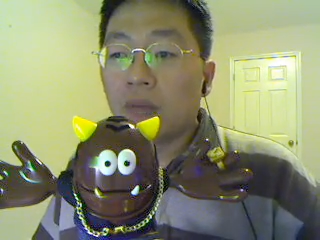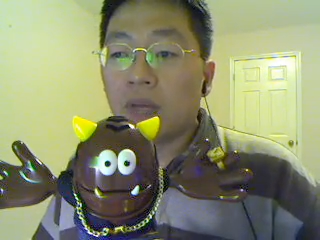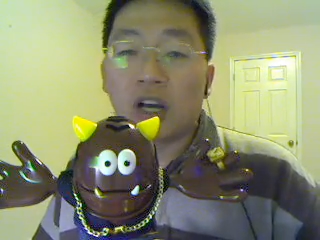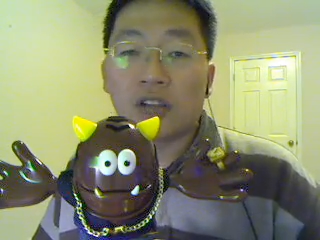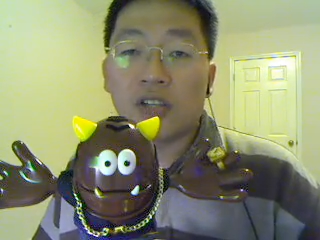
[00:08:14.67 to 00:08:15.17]

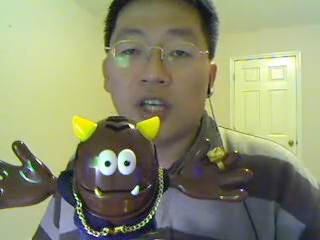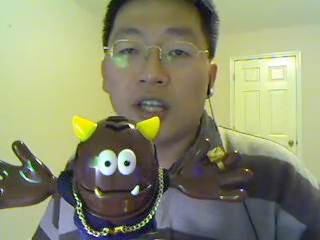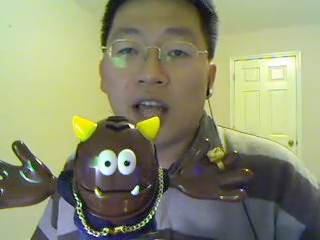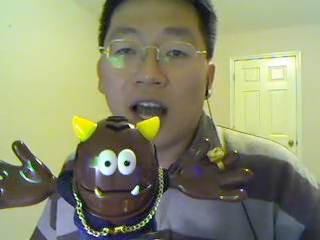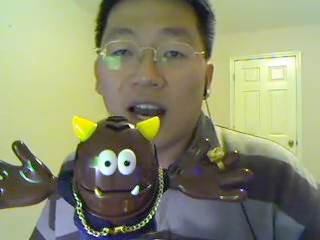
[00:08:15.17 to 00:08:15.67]
because
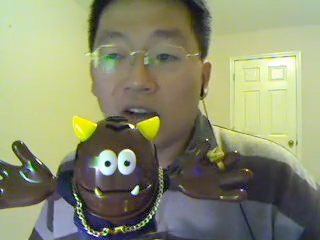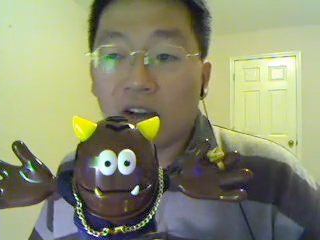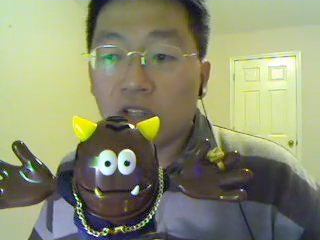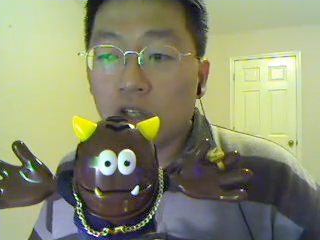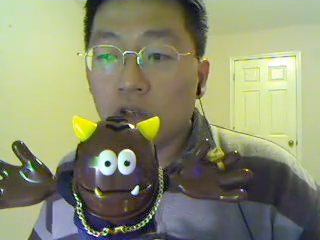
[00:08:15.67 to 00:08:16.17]
it
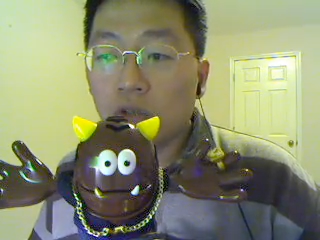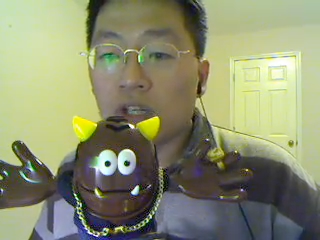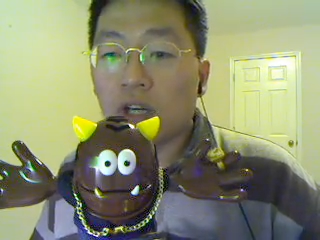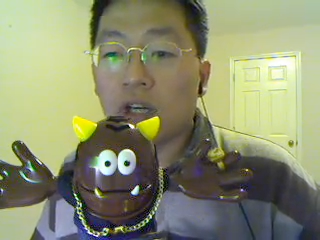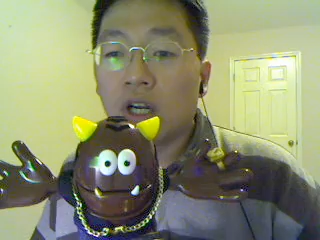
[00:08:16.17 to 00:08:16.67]
allows
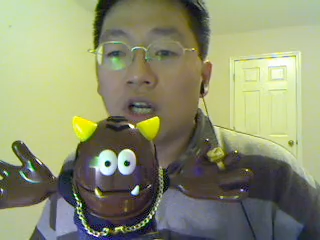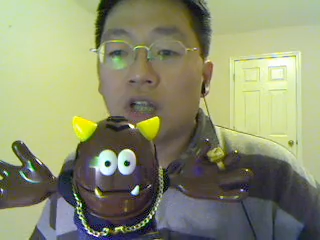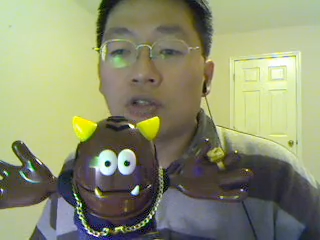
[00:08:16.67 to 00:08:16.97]
user